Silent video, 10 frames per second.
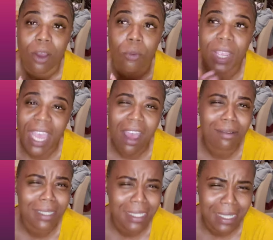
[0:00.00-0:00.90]
we
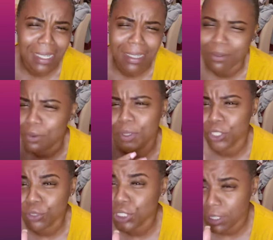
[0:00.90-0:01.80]
all seen, or
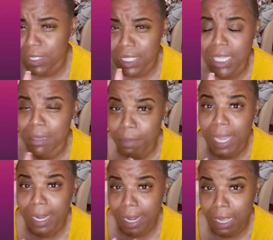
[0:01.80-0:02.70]
you should have seen
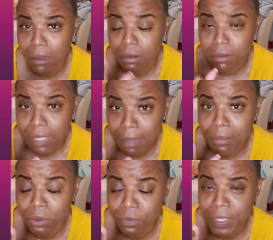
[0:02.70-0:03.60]
by now, that
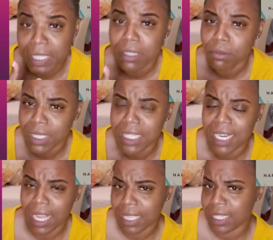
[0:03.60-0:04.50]
movie with
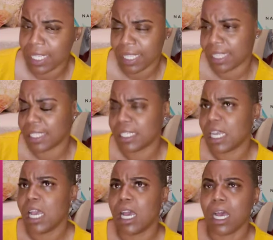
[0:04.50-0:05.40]
Sanaa Lathan
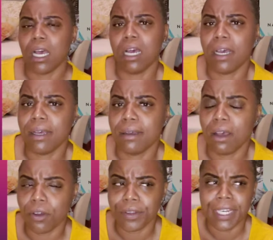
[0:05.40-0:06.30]

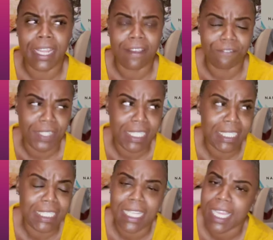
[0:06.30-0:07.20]
on Netflix,
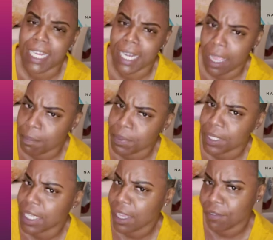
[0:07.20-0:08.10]

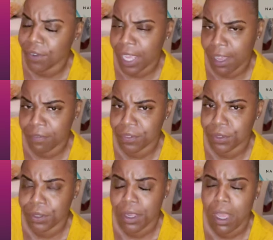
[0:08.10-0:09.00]
Napoli Ever
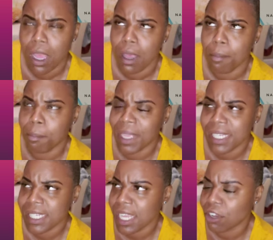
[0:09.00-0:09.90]
After.
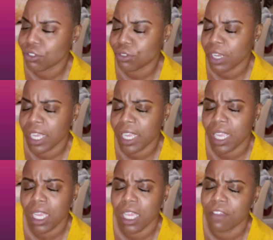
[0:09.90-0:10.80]
Best soundtrack.
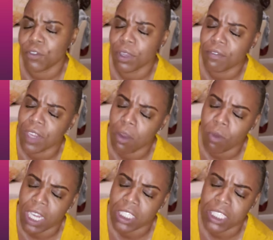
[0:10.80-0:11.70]
If you have not
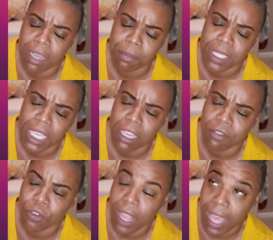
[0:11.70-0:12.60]
watched Napoli
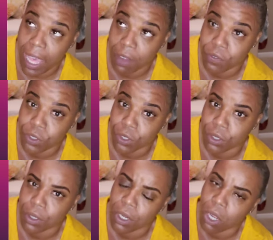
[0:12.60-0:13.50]
Ever
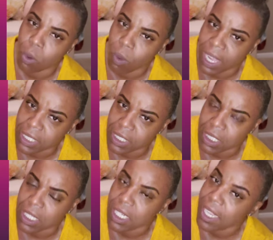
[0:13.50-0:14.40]
After, go watch
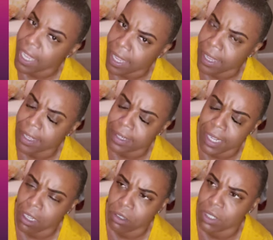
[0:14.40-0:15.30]
it and
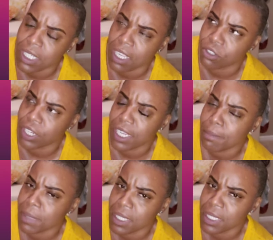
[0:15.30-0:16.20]
download the soundtrack
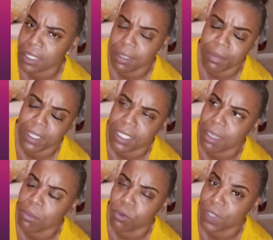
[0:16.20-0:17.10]
immediately because
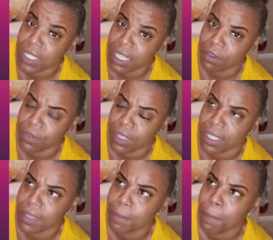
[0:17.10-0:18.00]
that movie is
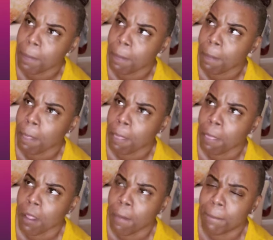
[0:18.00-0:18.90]
everything.
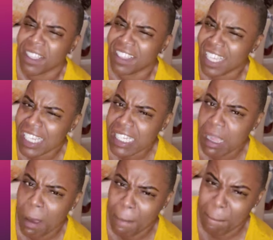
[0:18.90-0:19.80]
This
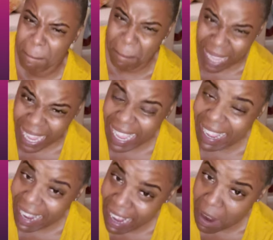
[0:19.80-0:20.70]

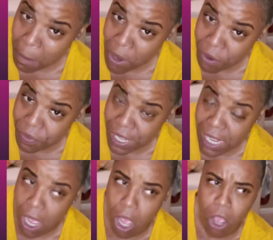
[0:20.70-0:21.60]
Bad Hair movie
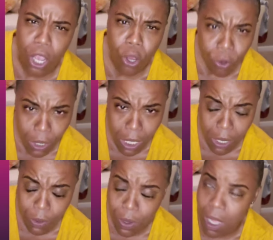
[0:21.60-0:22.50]
on Hulu?